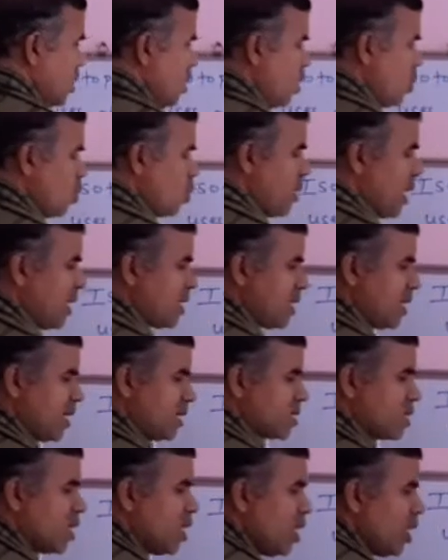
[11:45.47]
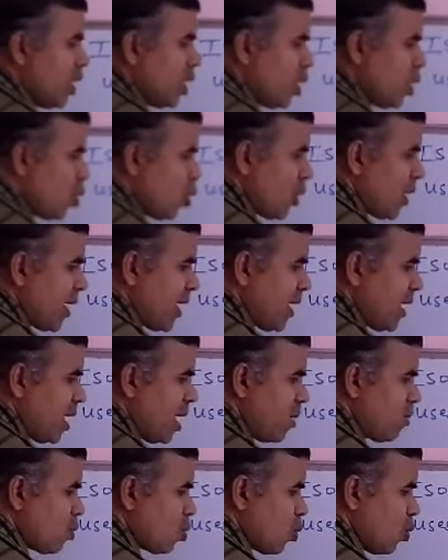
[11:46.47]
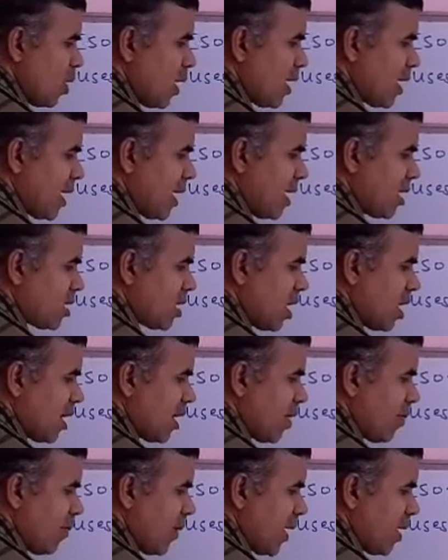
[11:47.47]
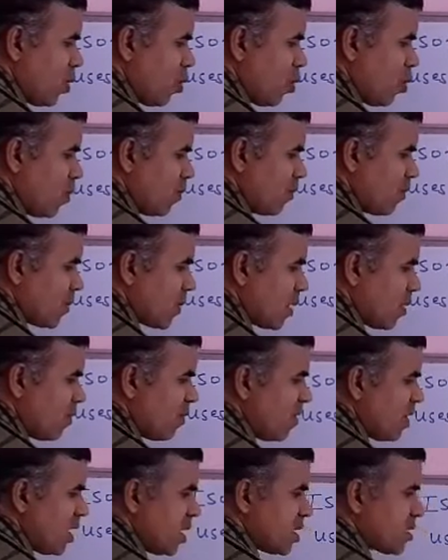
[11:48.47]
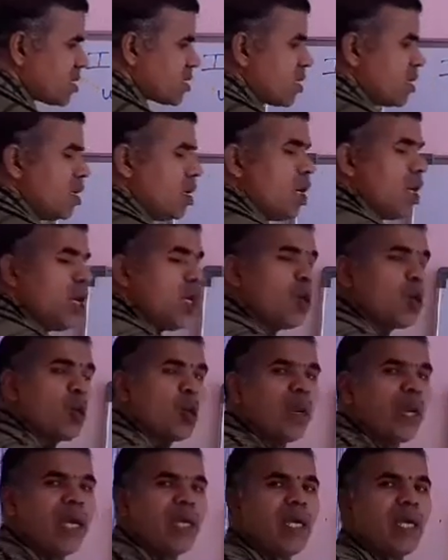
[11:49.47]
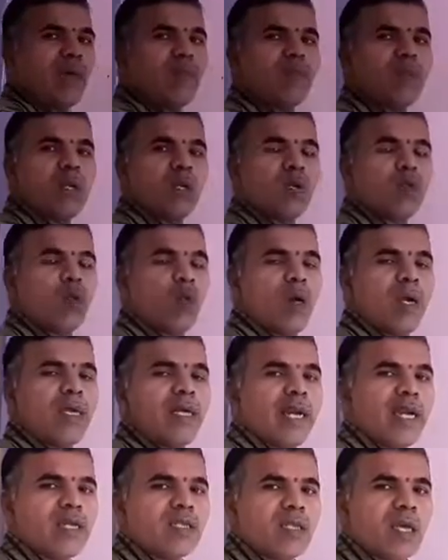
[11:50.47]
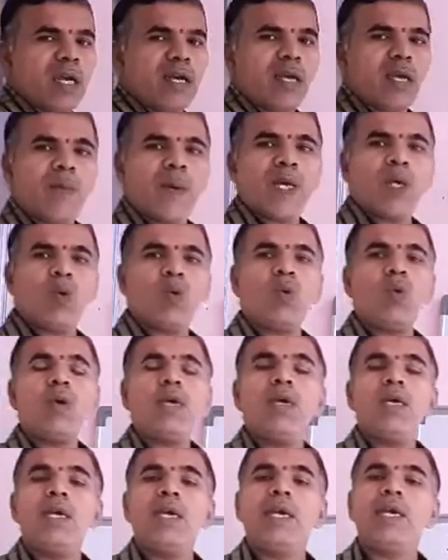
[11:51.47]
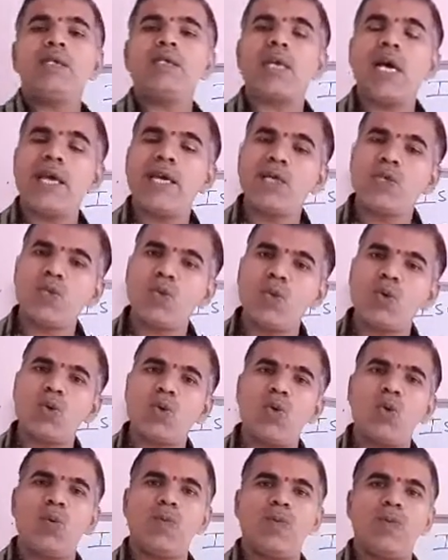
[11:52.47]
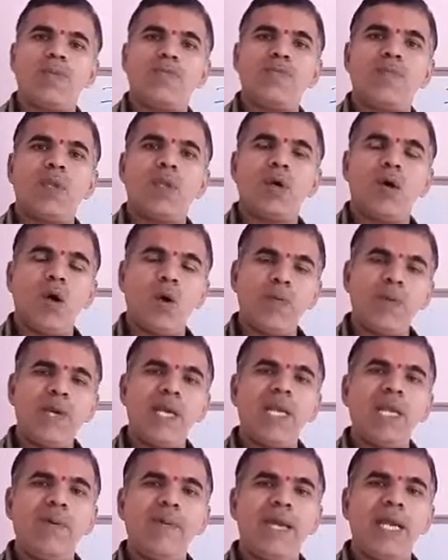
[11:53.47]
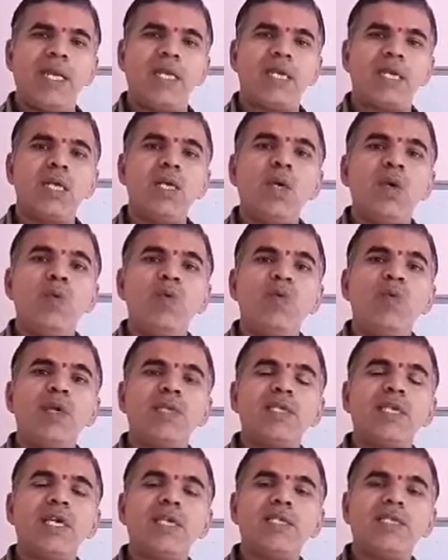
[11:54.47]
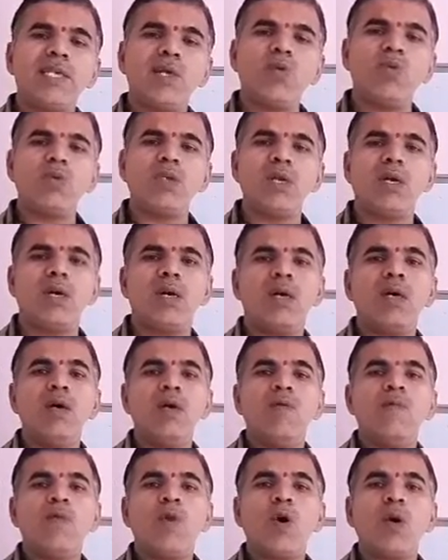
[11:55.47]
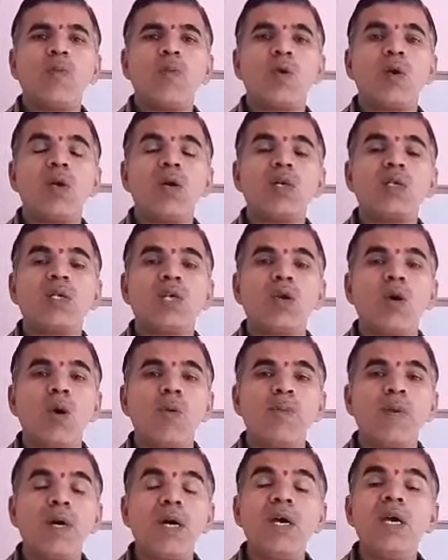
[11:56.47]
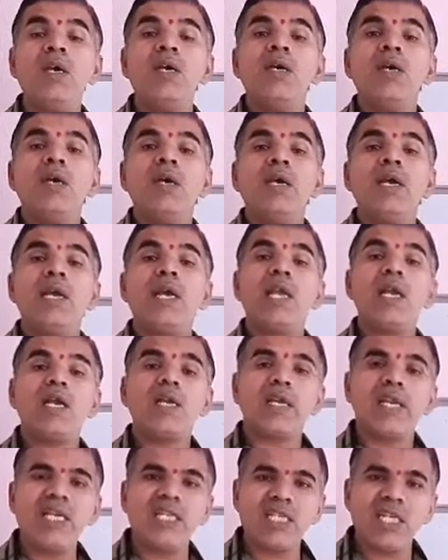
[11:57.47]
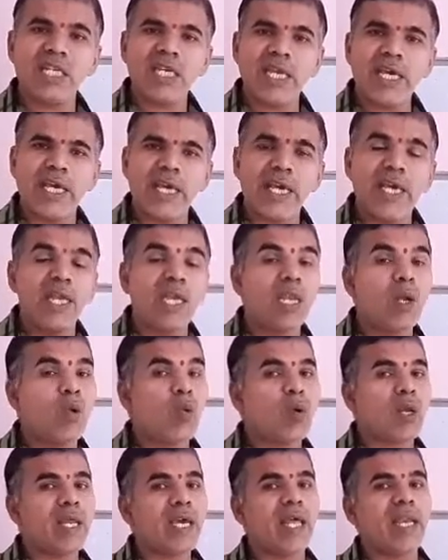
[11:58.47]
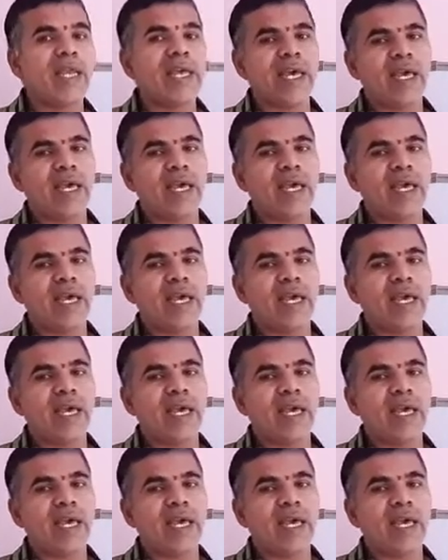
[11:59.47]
Look at this. Uranium 235. First, uranium 235 is isotope of element which is used for production of electricity in a nuclear